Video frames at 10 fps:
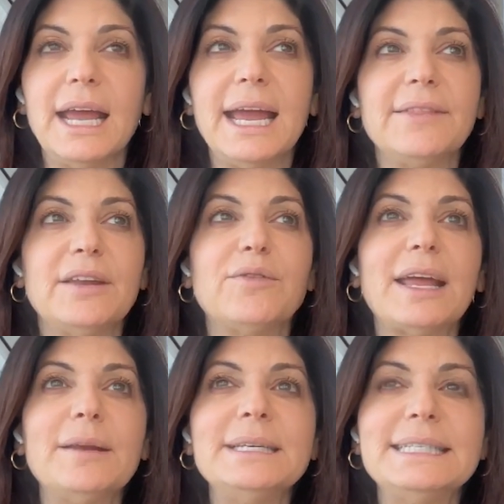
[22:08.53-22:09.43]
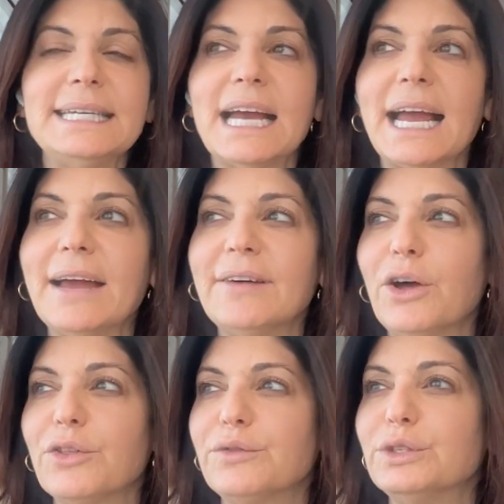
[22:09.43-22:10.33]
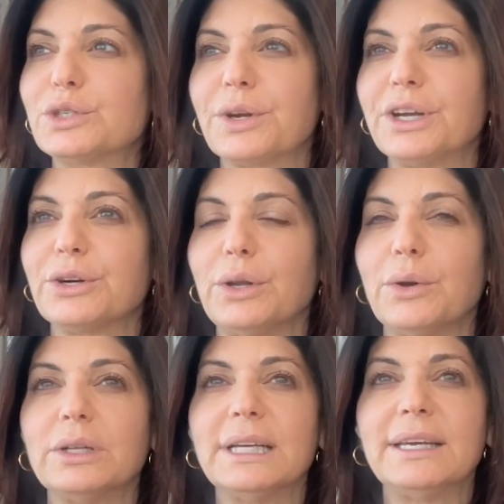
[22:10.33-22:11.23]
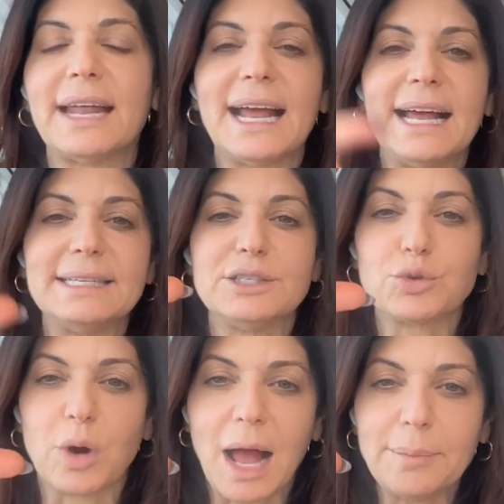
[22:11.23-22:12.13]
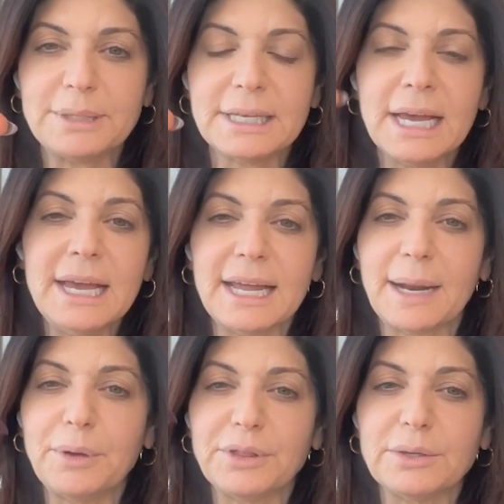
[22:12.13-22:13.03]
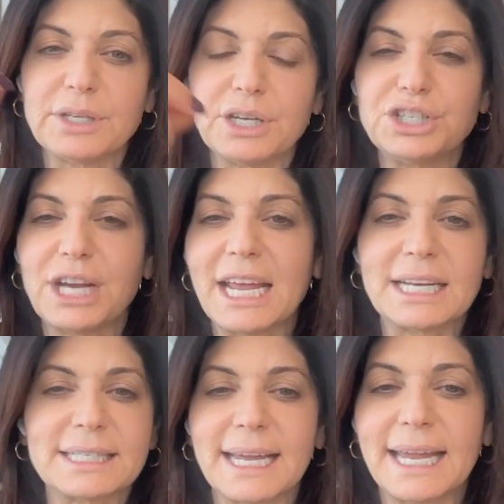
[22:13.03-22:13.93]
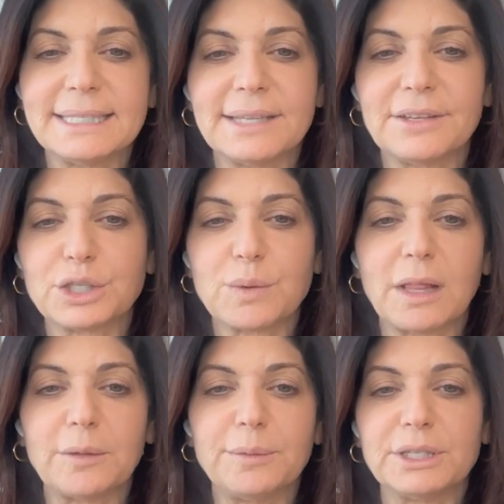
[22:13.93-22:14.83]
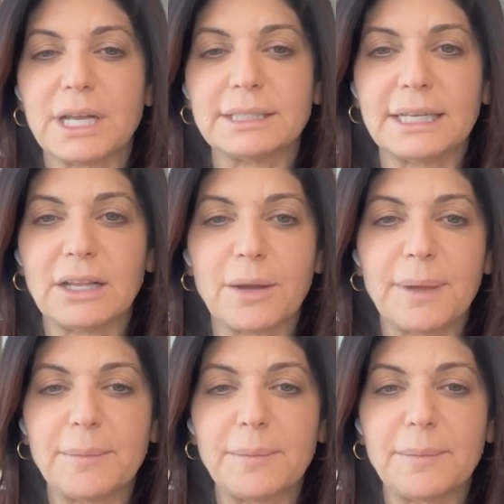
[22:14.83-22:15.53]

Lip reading: And then vitamin D, I have a health food store here locally that has drops, and I put those in a shake because I can't sit there and swallow pills all day long.